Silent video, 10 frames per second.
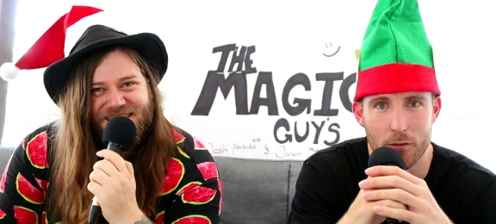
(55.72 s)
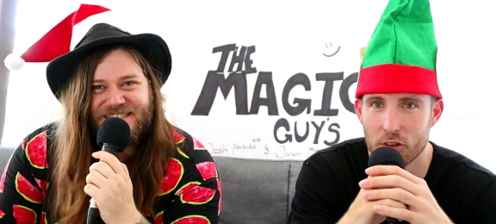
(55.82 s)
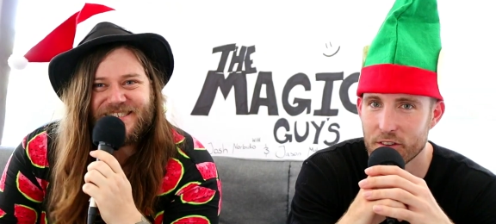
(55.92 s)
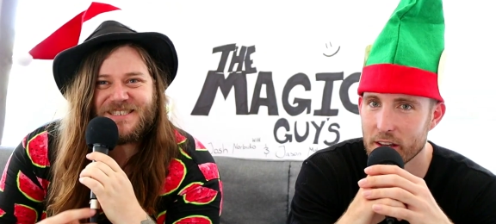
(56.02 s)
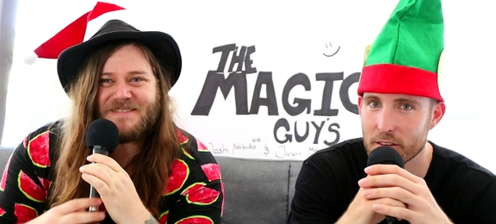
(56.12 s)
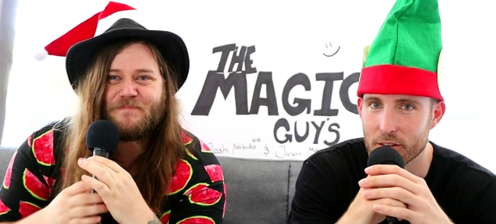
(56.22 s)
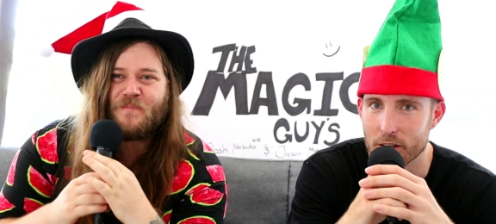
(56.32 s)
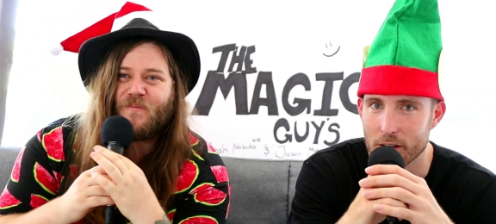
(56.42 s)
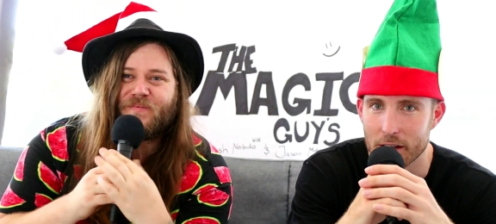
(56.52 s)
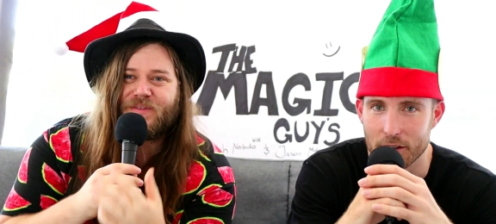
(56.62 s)
Speaker 1: every
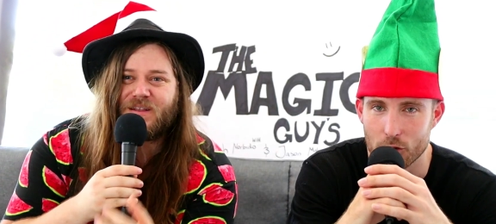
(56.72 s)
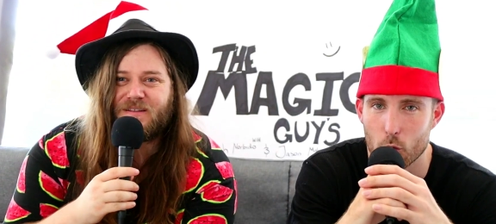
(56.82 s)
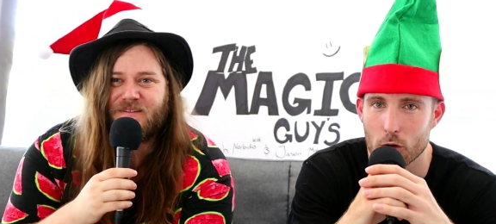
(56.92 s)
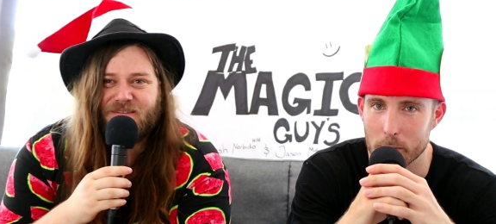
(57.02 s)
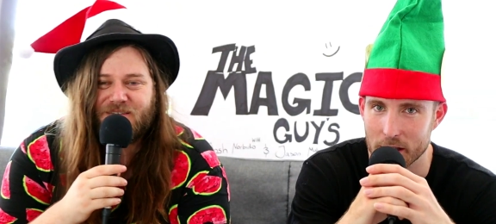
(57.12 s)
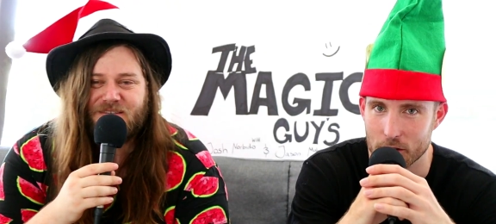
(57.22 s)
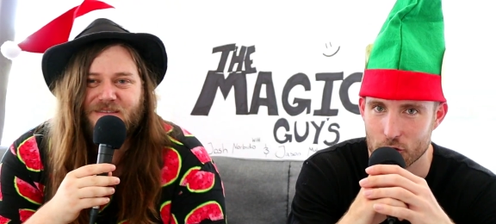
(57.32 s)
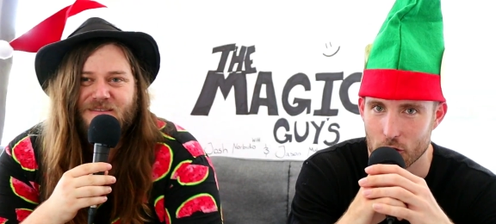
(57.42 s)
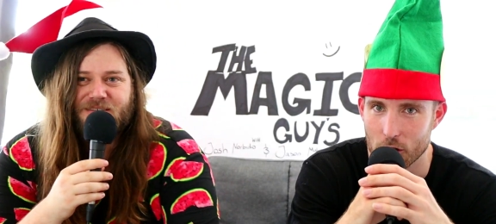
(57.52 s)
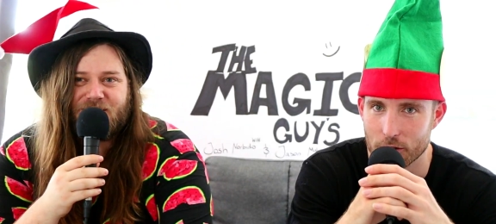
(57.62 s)
Santa has a watermelon
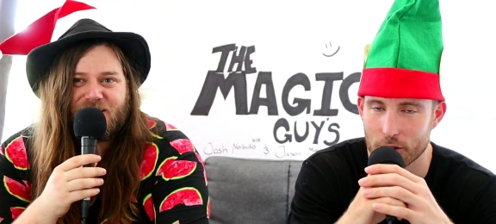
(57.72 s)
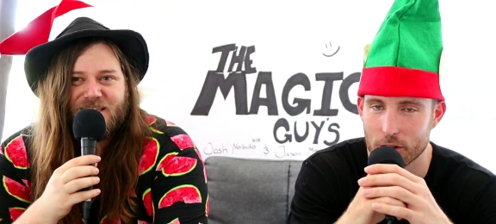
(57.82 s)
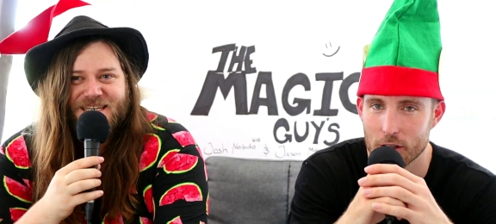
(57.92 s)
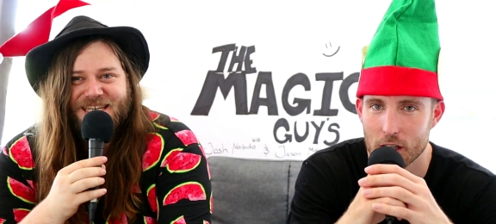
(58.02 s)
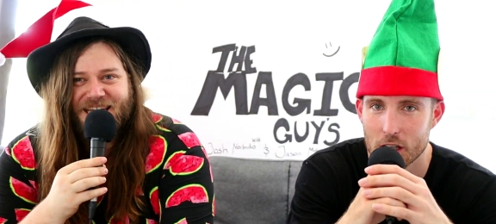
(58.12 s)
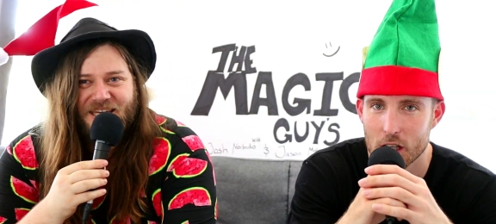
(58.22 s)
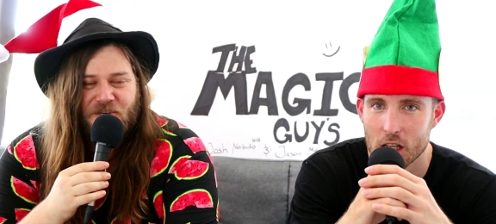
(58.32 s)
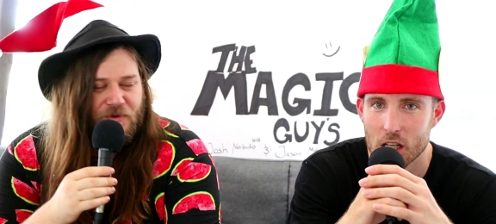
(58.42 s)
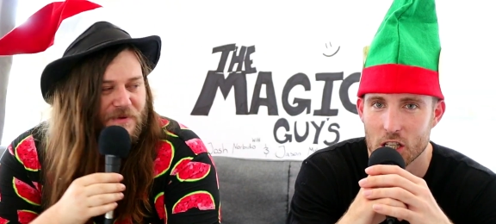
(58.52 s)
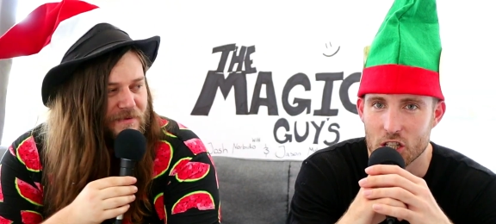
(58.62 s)
shirt. Yeah, they
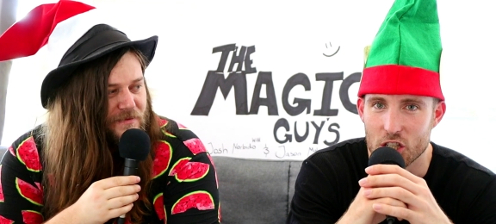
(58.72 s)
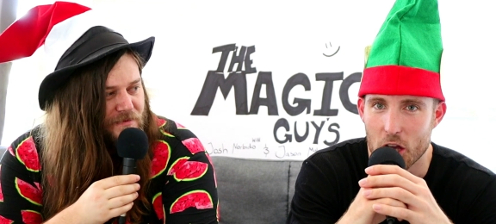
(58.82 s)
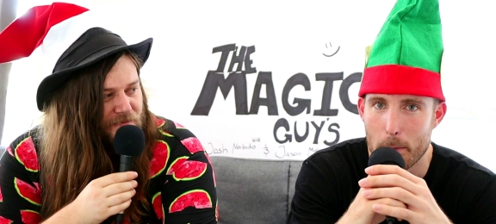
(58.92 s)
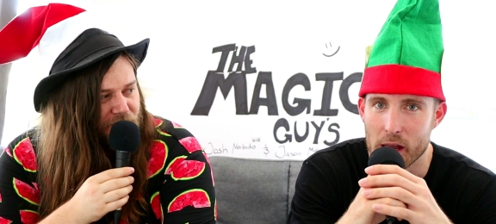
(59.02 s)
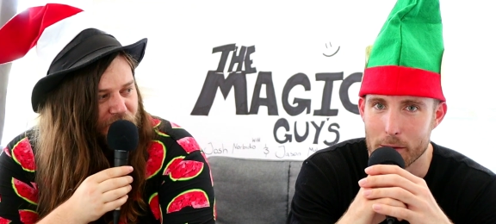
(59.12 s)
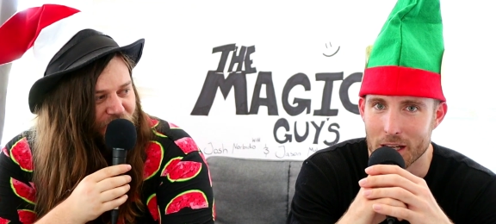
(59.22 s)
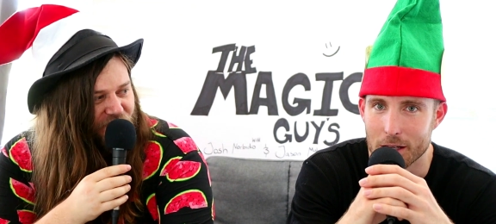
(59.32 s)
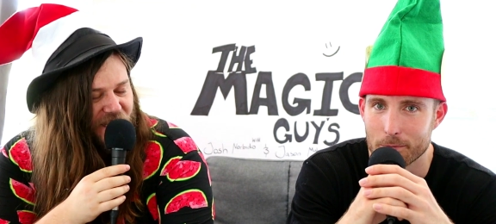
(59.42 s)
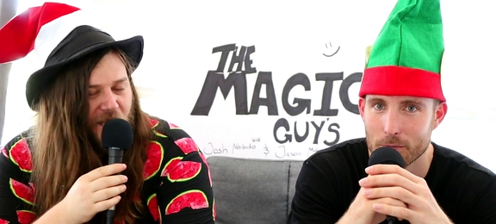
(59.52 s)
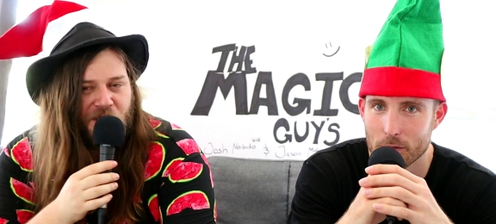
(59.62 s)
do. Yeah, baby.
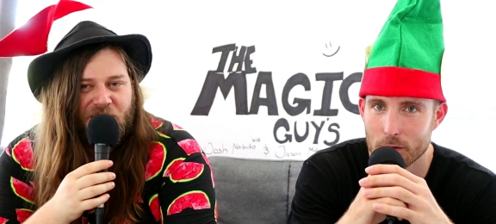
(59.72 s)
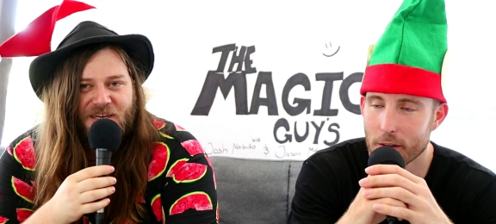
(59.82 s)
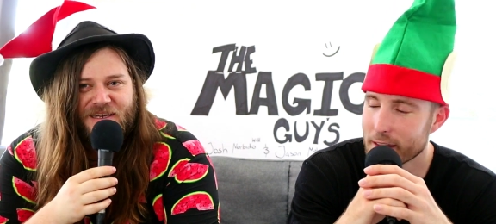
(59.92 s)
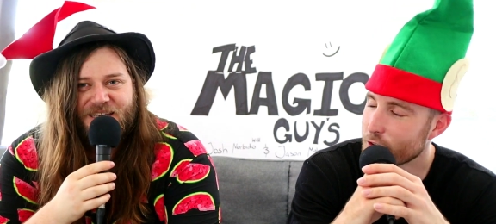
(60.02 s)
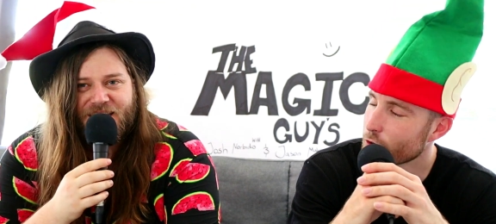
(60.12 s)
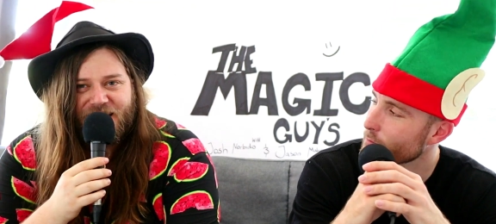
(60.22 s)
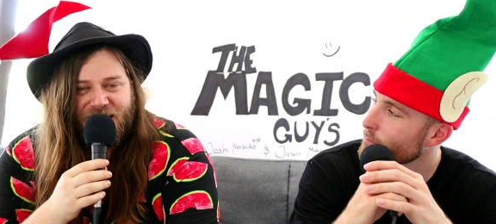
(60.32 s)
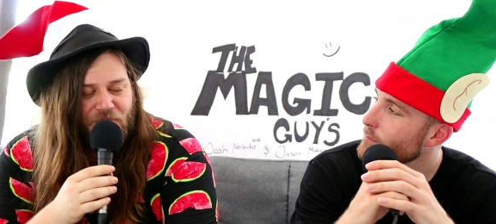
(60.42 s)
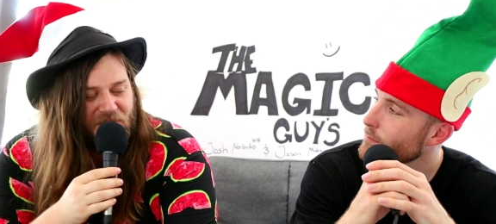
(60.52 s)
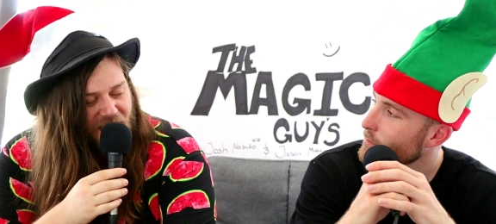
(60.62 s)
You know, you're gonna. No, they do.
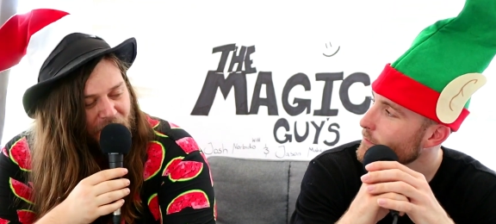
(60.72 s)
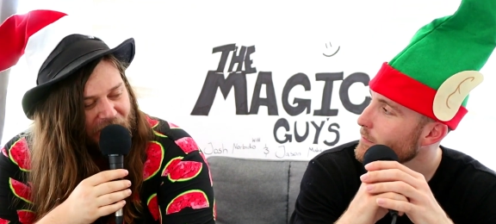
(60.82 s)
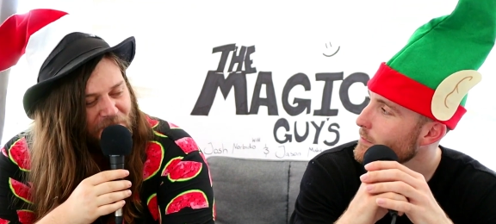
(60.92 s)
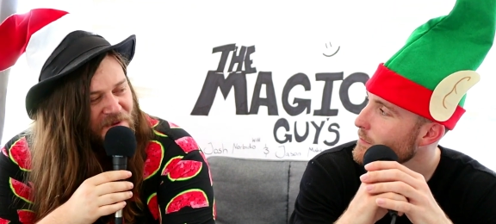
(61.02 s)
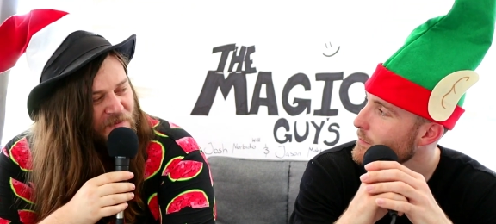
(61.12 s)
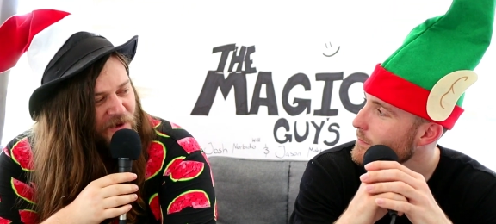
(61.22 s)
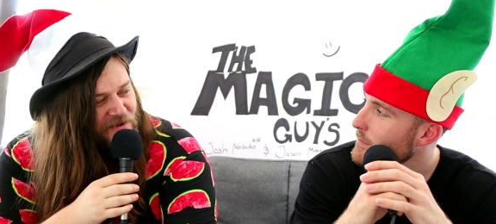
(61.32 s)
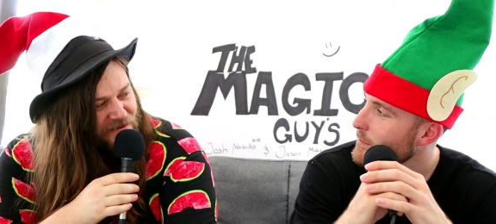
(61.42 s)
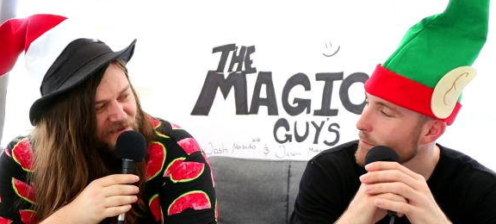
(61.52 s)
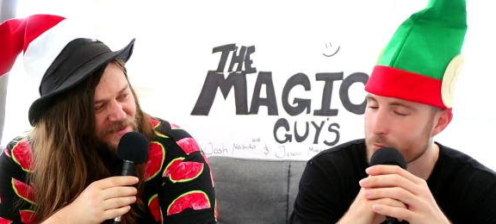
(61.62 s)
You want to come at me,
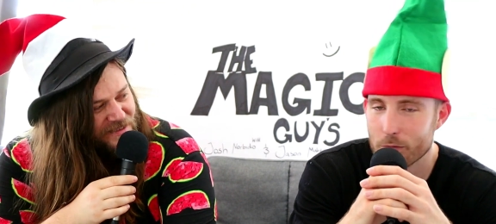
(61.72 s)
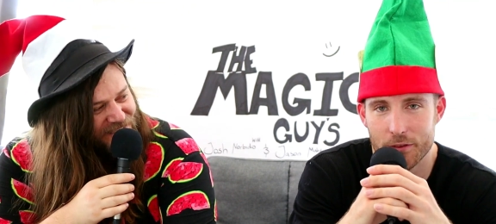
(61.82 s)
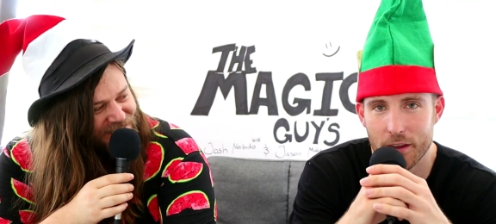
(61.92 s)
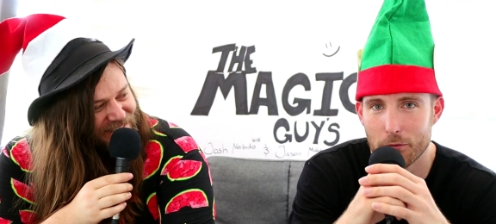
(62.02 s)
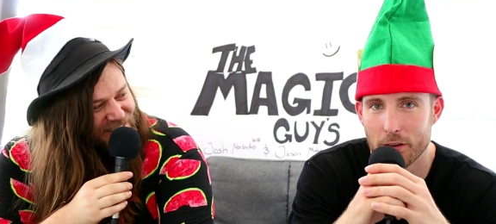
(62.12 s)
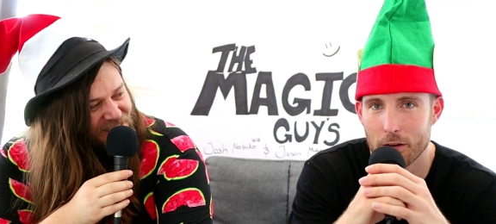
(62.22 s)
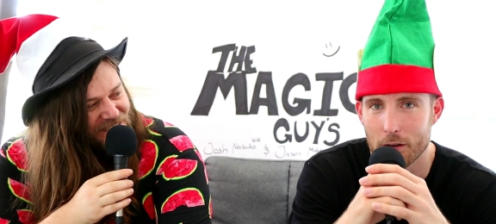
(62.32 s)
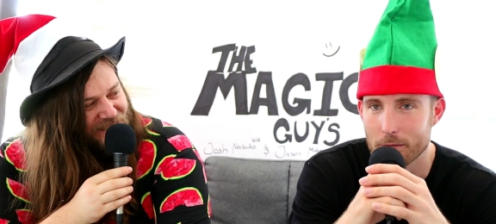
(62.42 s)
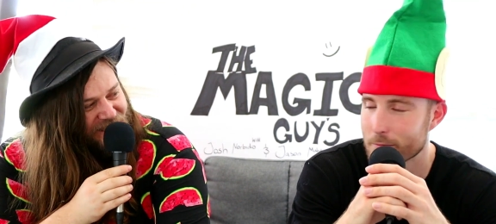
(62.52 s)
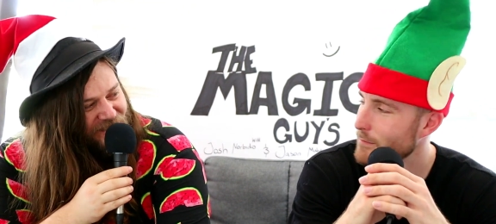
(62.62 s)
bro? Definitely
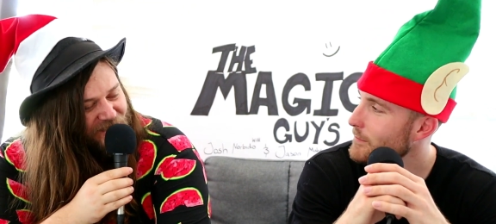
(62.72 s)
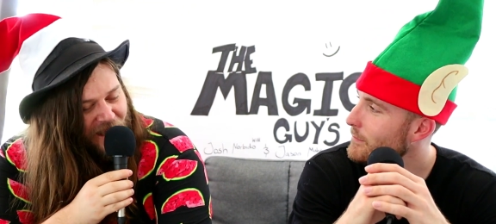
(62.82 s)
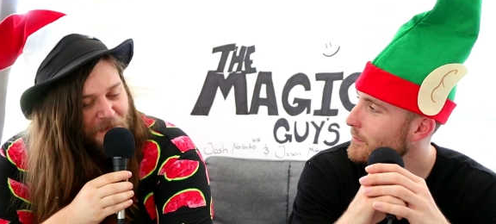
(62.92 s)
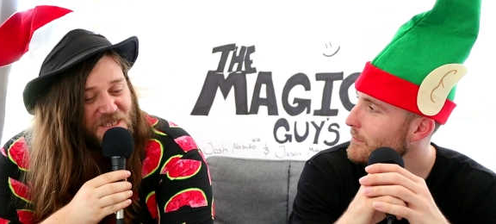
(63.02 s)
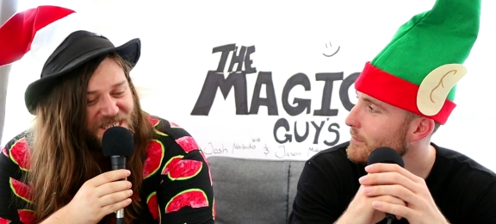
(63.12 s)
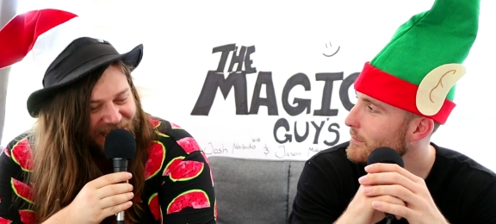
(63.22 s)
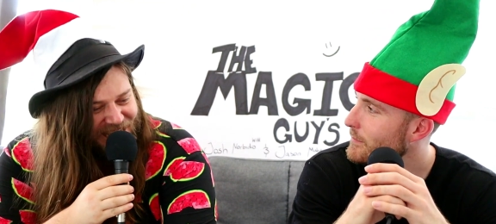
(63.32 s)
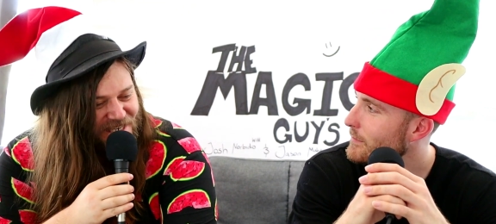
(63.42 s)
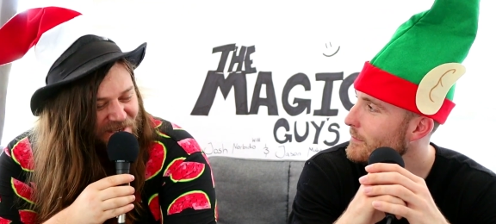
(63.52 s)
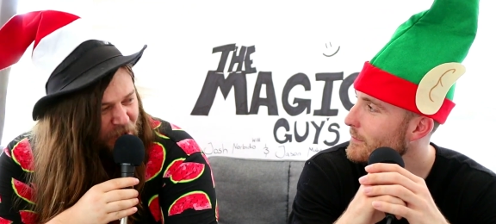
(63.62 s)
not. I'm Santa